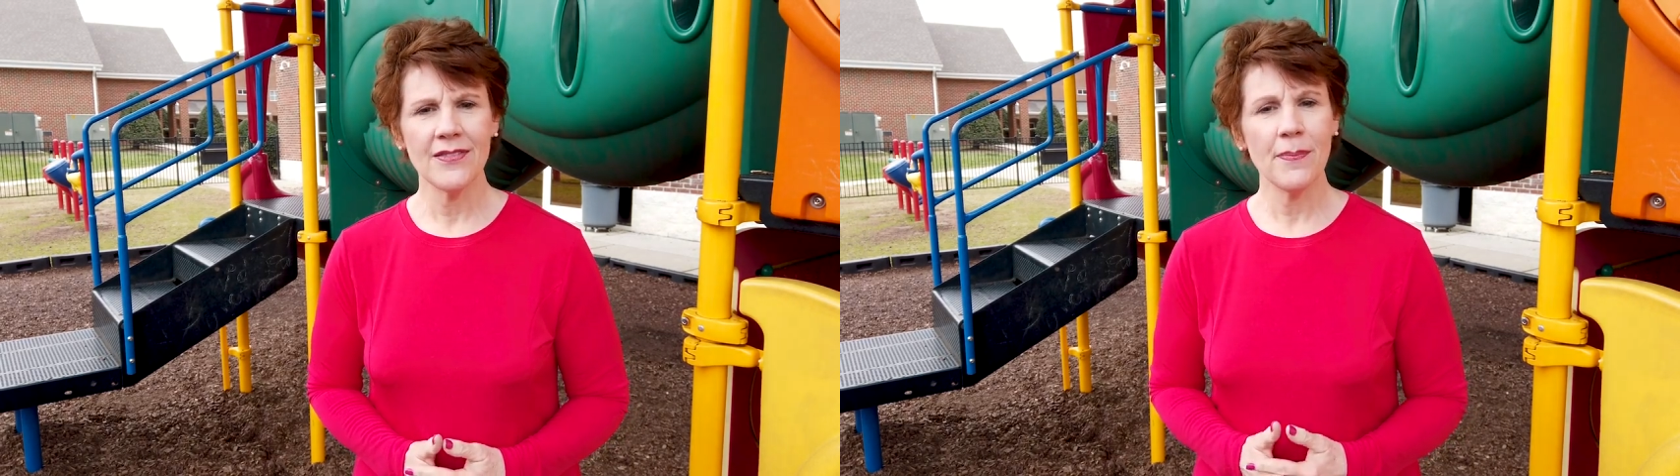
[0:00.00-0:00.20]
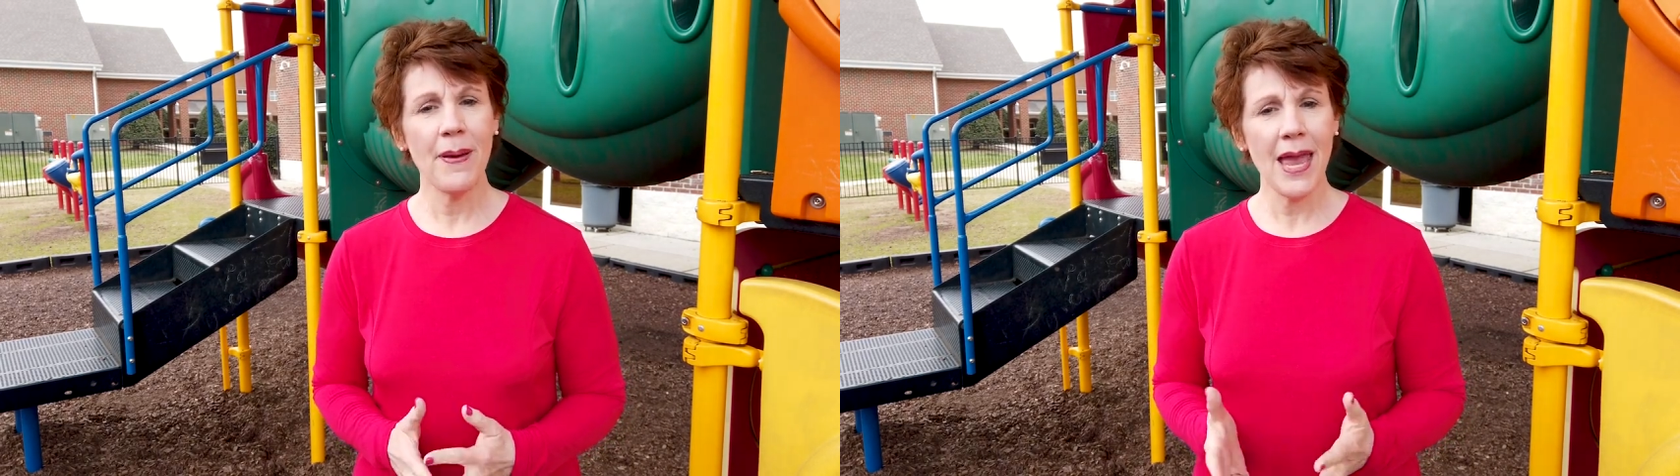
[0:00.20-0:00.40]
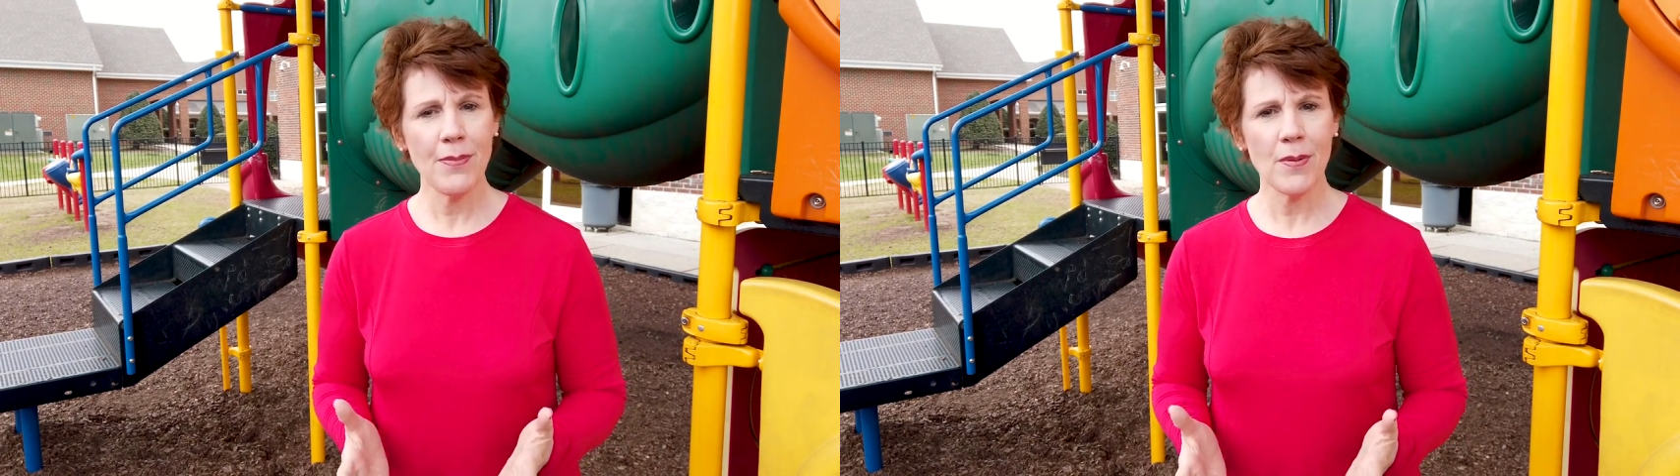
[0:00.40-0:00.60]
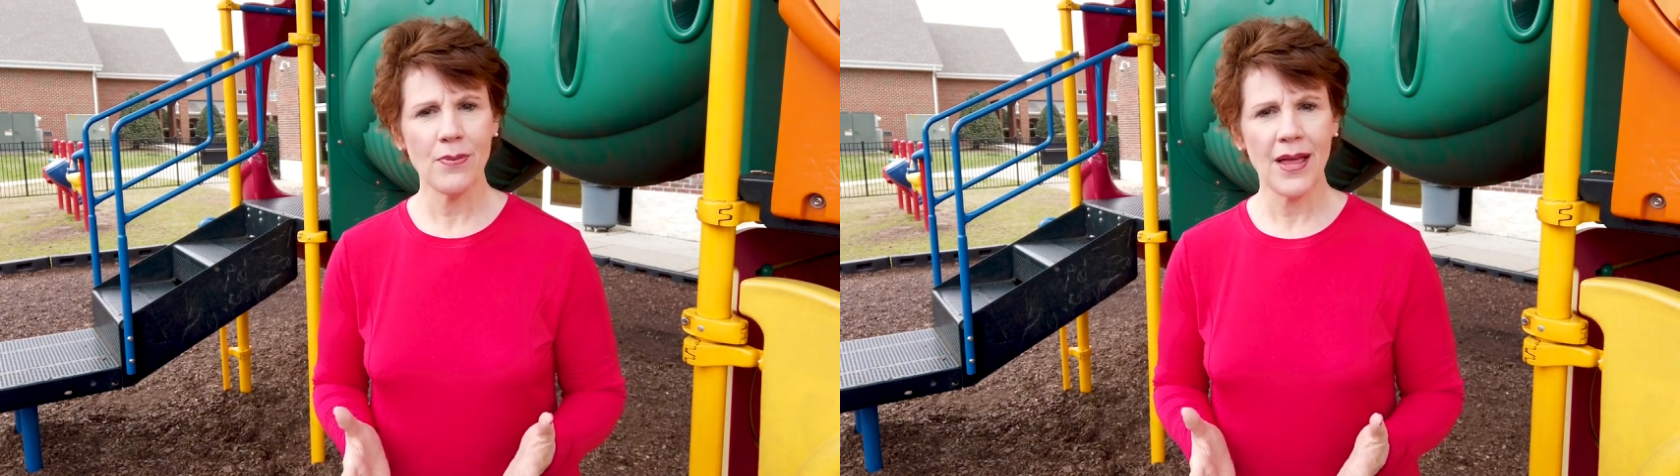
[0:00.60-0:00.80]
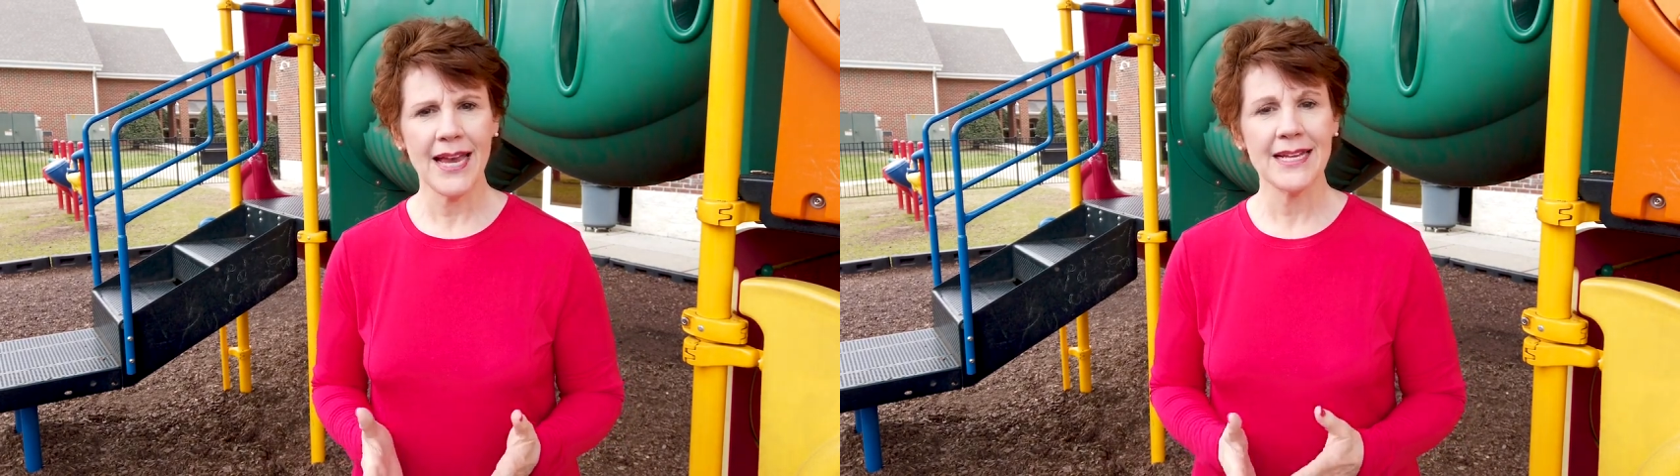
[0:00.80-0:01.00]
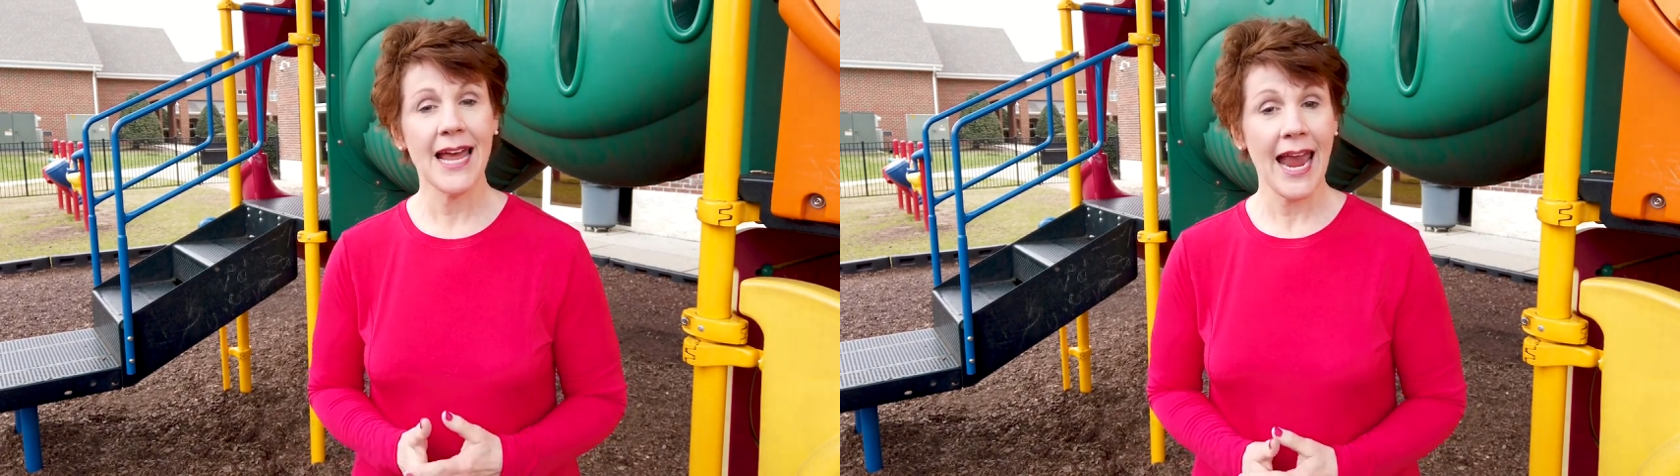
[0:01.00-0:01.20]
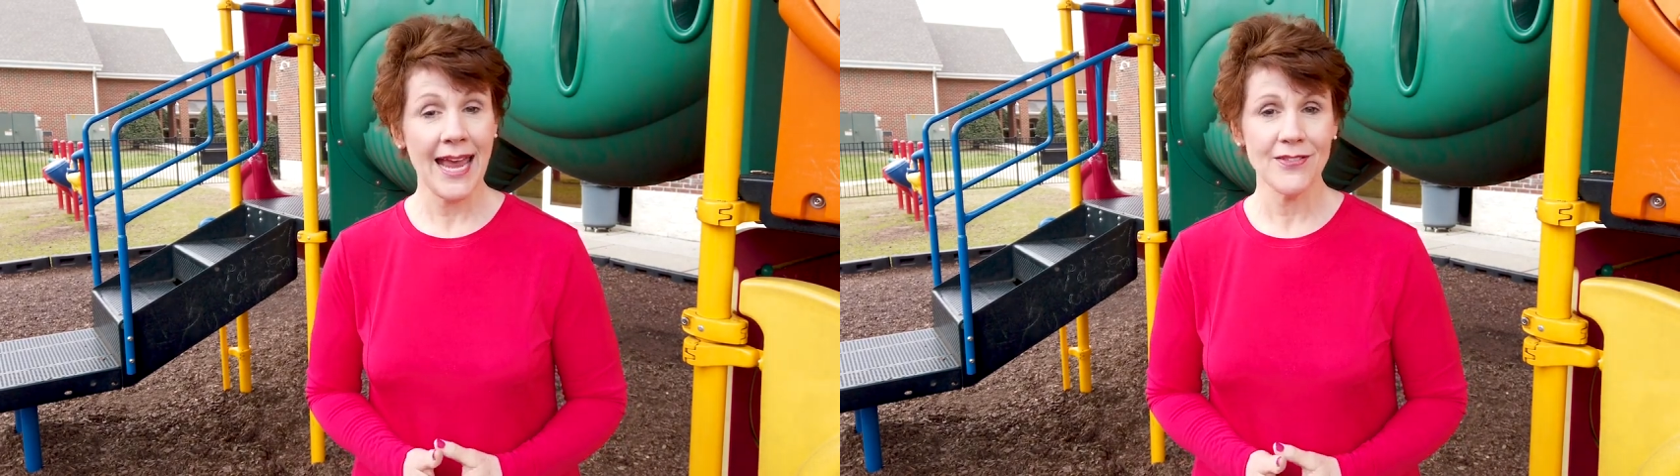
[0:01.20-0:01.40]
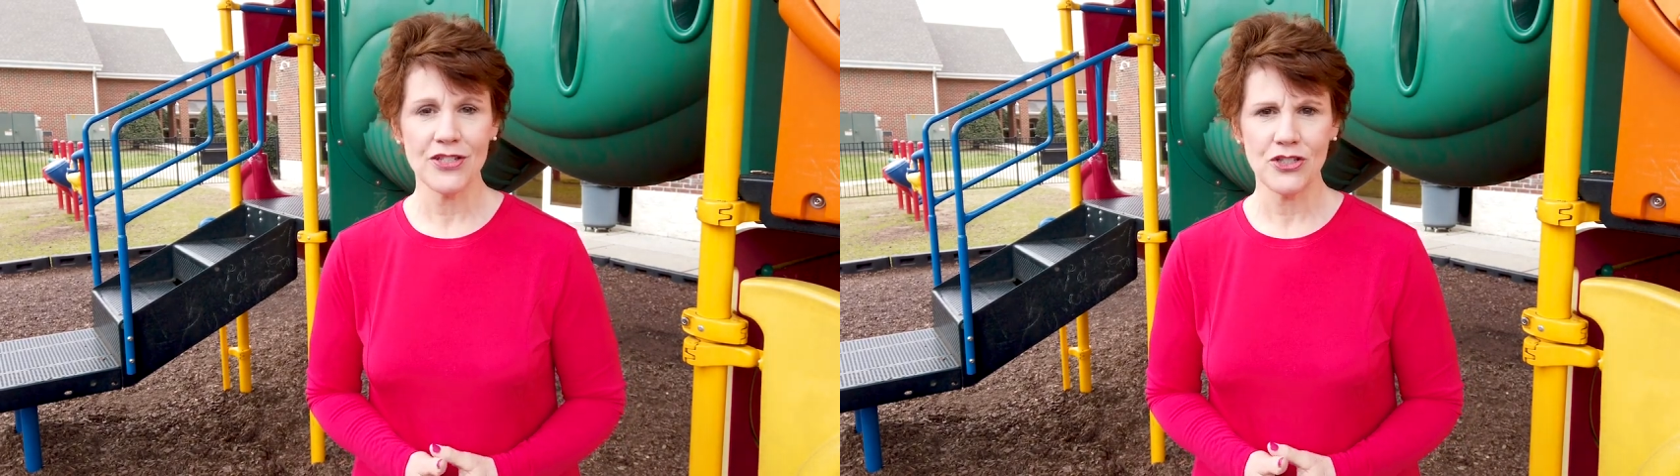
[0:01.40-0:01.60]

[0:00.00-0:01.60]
the payment plan, and